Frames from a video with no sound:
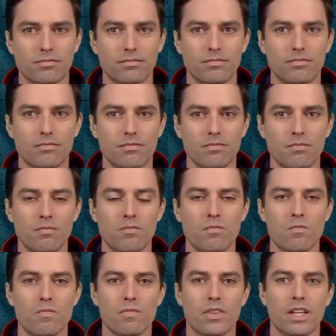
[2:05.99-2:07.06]

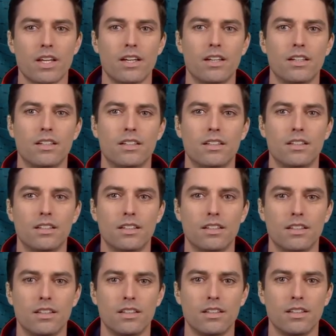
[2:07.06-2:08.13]

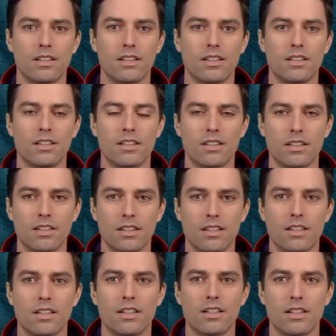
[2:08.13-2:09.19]

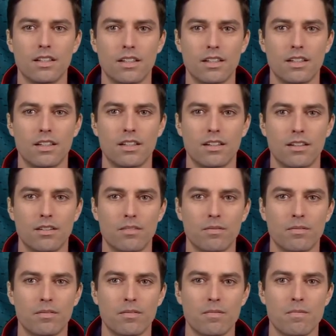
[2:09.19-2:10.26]

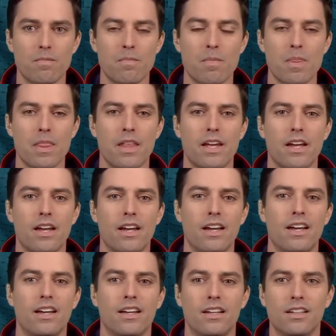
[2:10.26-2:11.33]

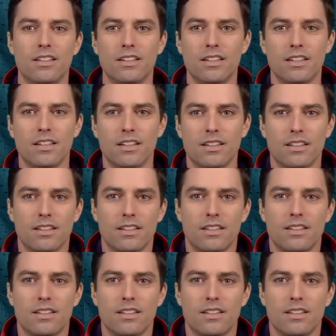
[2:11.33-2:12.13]
[no speech]